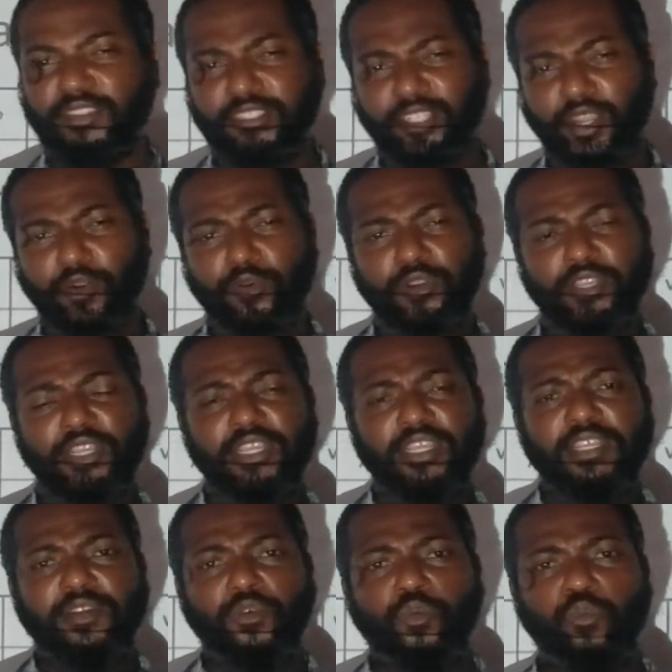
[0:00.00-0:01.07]
Now,
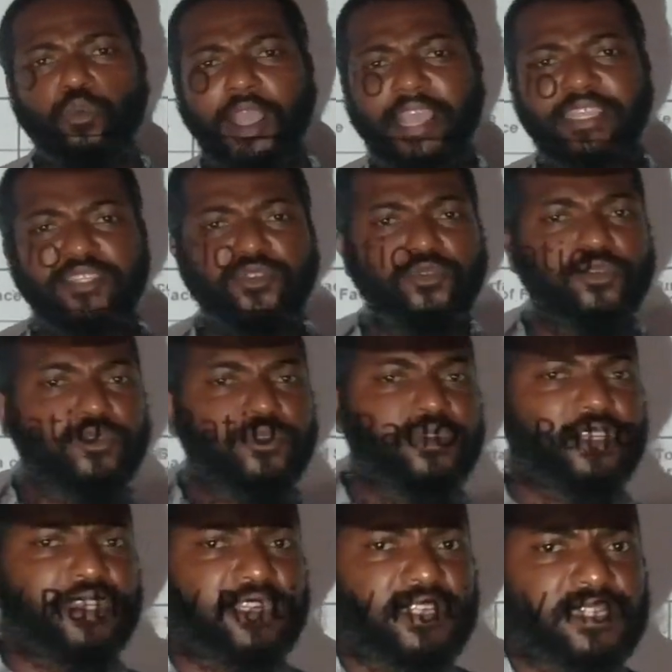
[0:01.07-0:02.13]
why do
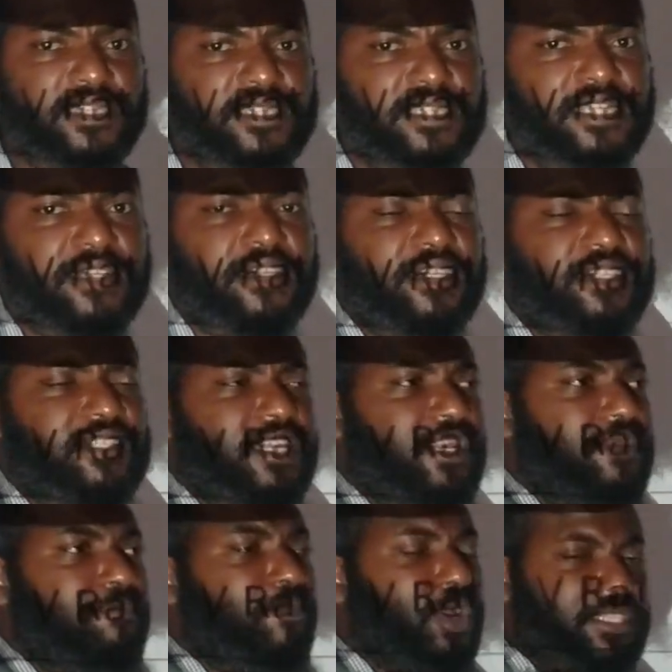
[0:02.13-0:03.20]

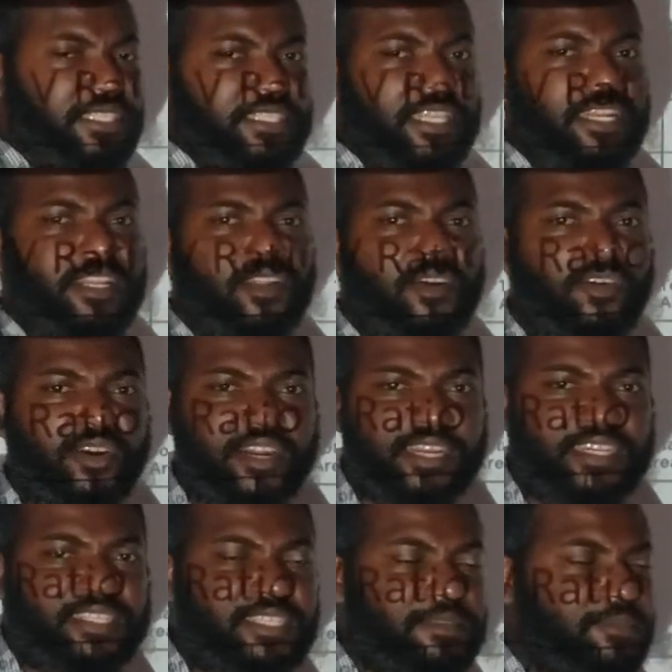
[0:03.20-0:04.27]
multicellular
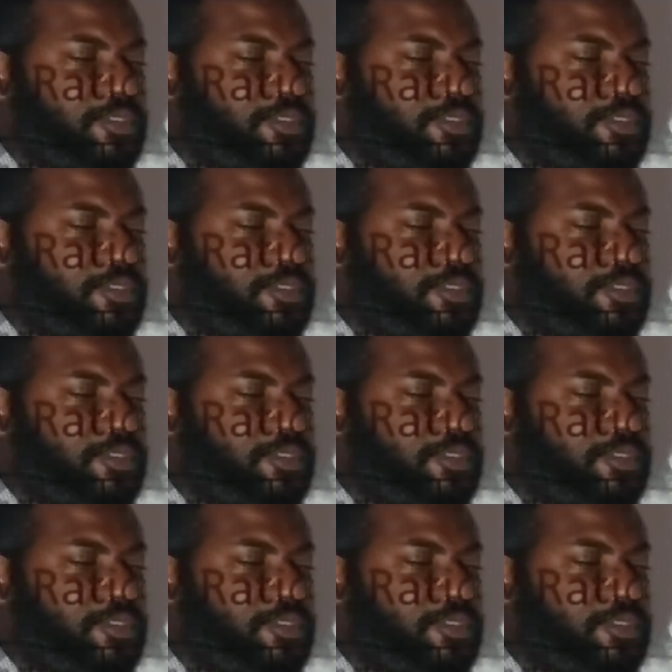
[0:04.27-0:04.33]
organisms